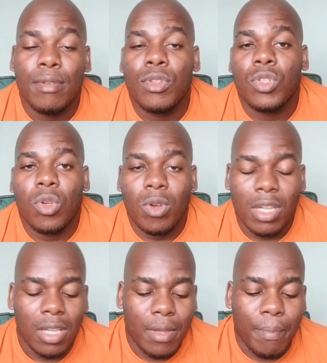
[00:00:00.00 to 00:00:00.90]
So,
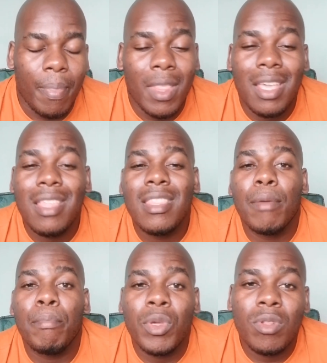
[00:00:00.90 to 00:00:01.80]
okay, in the
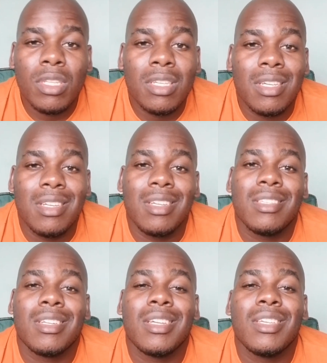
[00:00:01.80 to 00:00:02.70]
beauty industry,